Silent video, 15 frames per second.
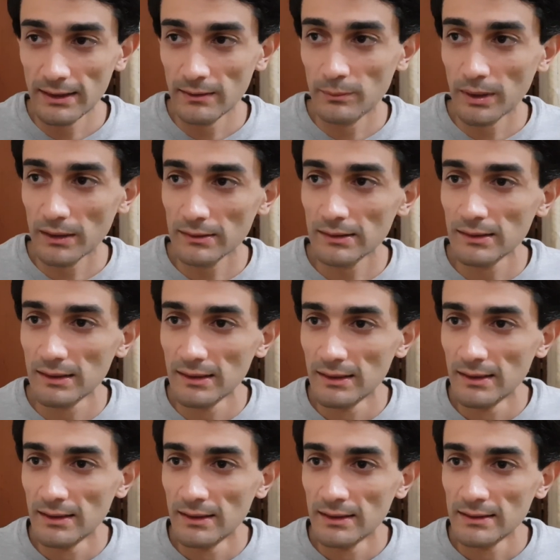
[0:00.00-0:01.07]
about
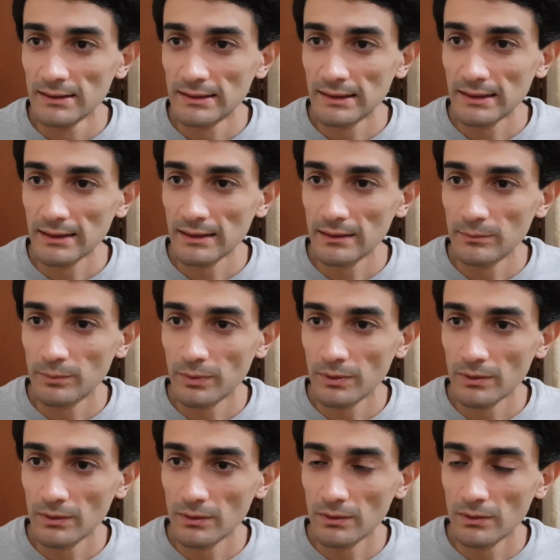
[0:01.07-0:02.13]

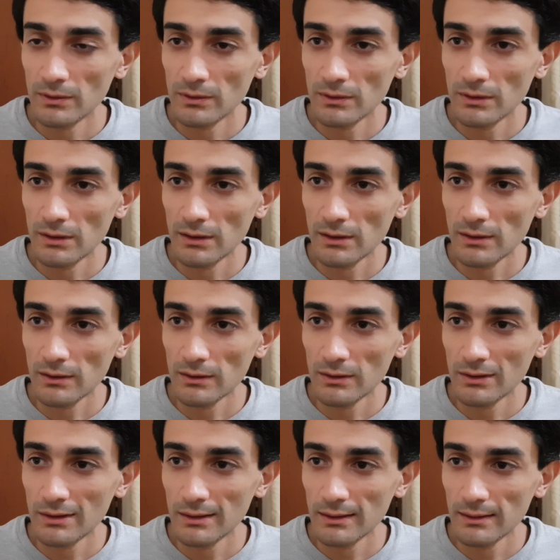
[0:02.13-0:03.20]
Singapore on
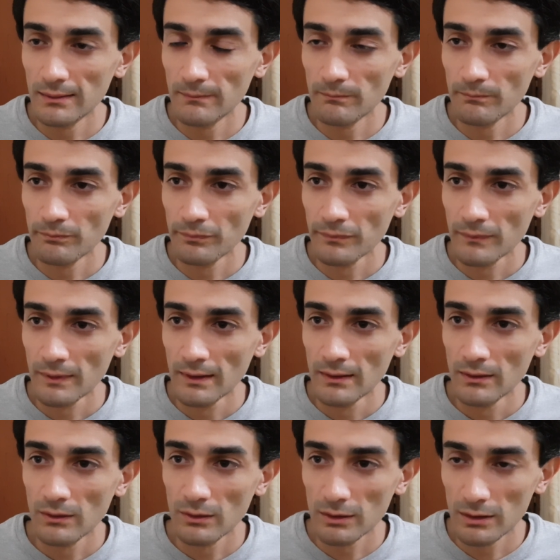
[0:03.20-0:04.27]

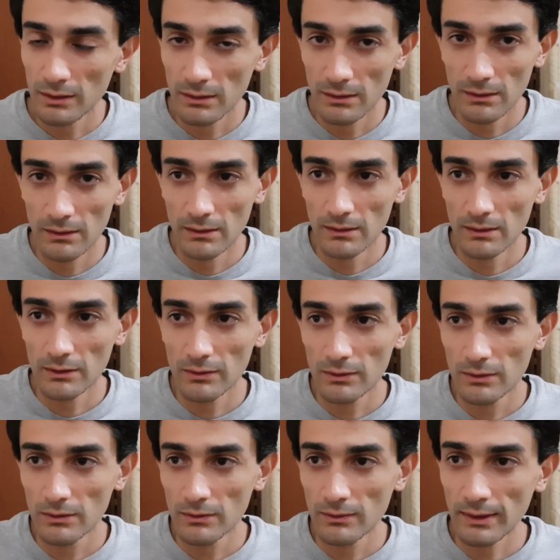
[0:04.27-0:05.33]
the
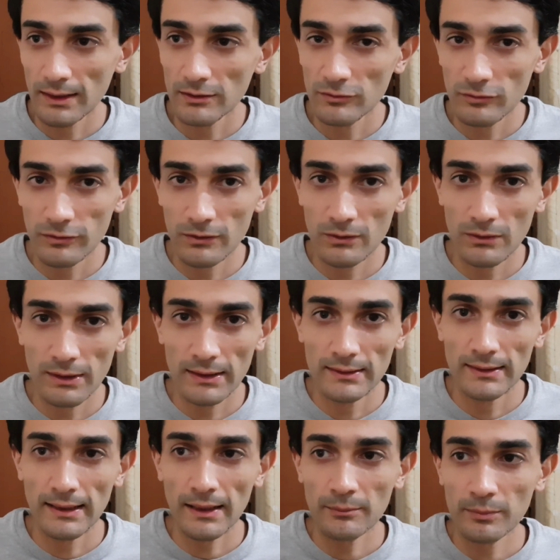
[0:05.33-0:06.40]
ground floor
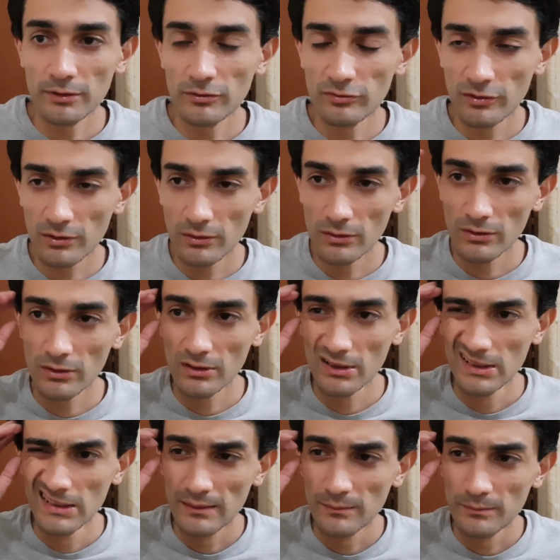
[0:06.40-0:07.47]
and upper floor,
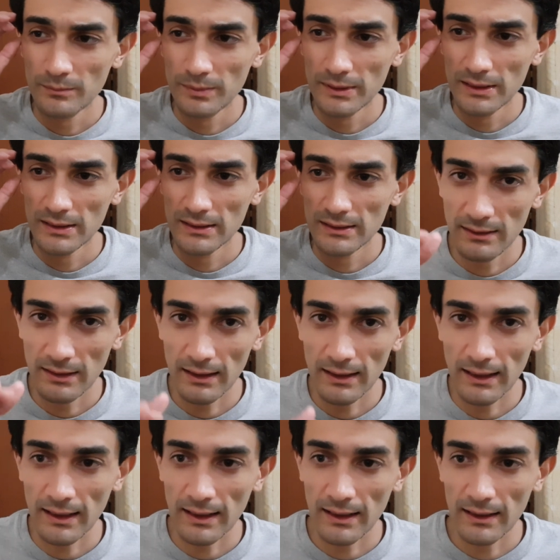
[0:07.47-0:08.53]
but
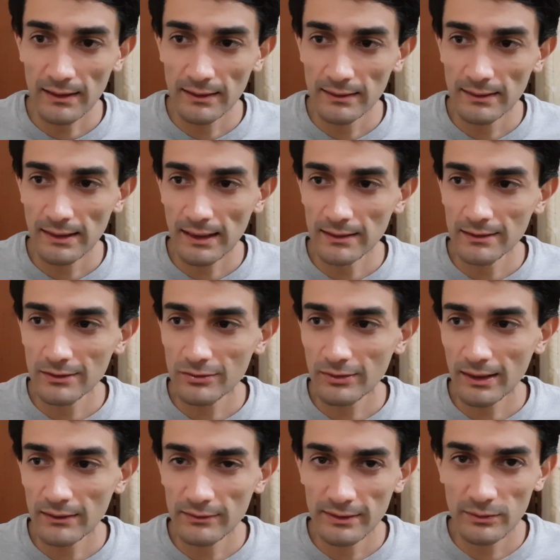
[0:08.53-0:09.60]
in the
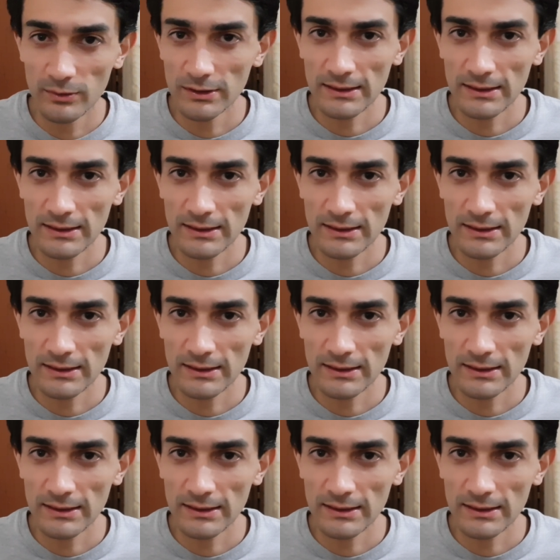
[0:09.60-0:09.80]
underground there